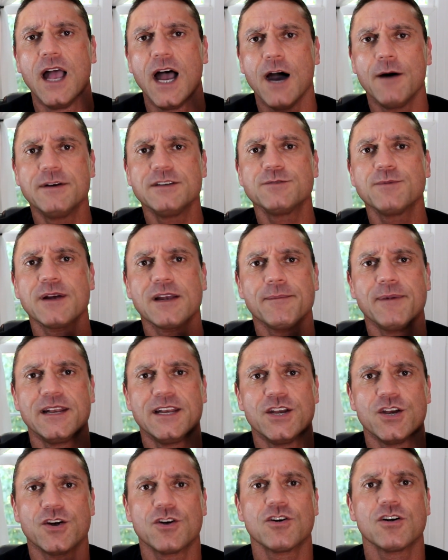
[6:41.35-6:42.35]
I always
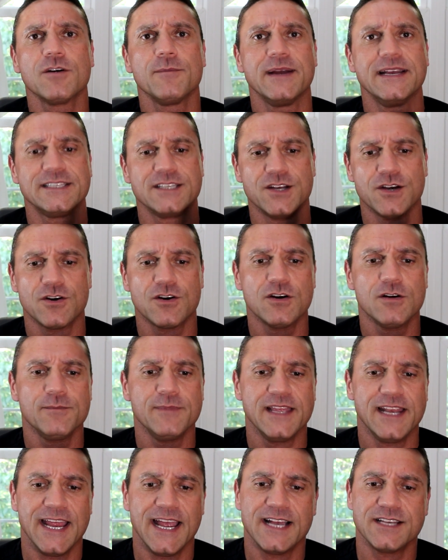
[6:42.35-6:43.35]
recommend an herb. It's an
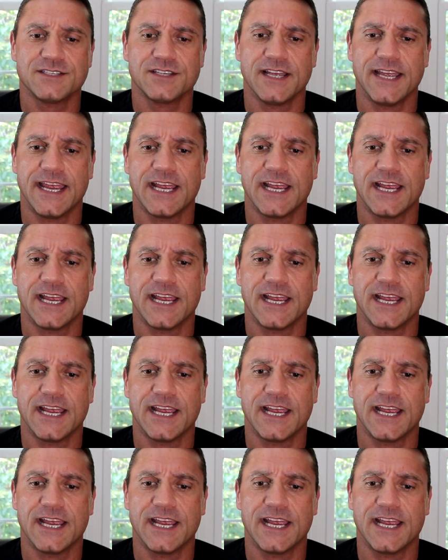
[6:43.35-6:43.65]
herb that has